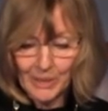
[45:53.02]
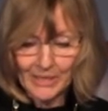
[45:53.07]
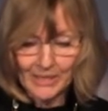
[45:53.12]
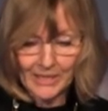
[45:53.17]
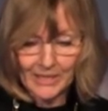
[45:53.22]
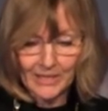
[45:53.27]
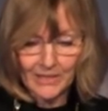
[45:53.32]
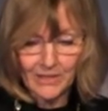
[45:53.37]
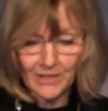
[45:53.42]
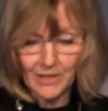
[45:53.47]

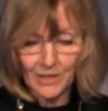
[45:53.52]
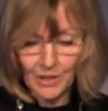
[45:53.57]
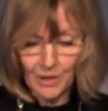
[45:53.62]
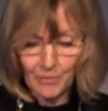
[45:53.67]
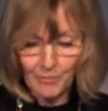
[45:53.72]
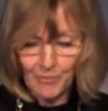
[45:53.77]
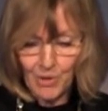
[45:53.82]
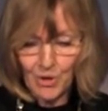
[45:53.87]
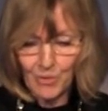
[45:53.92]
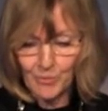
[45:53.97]
But in
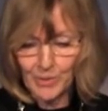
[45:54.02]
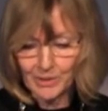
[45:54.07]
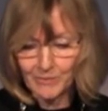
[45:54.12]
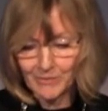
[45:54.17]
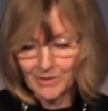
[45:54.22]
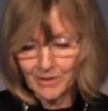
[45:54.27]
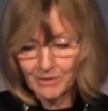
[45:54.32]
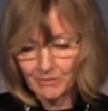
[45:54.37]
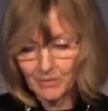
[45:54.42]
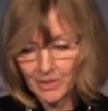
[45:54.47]
a
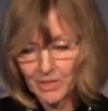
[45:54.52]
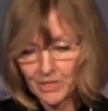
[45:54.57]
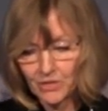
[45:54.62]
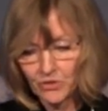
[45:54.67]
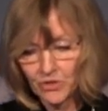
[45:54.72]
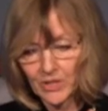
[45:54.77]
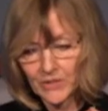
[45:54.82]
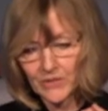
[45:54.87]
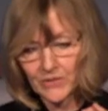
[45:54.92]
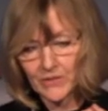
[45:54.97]
moment, I
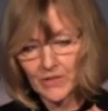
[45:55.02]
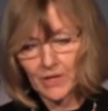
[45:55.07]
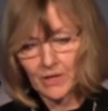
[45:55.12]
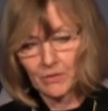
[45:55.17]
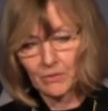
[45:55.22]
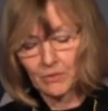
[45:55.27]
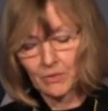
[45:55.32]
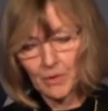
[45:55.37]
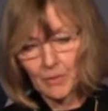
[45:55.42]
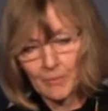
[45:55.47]
want to just
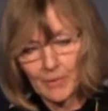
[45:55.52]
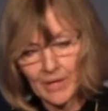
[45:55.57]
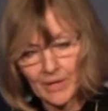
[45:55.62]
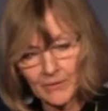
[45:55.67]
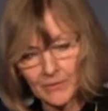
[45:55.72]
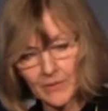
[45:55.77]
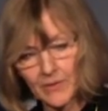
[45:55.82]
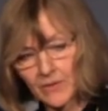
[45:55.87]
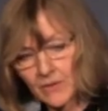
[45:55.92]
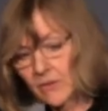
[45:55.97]
say
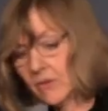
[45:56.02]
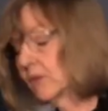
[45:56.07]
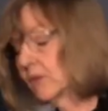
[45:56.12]
about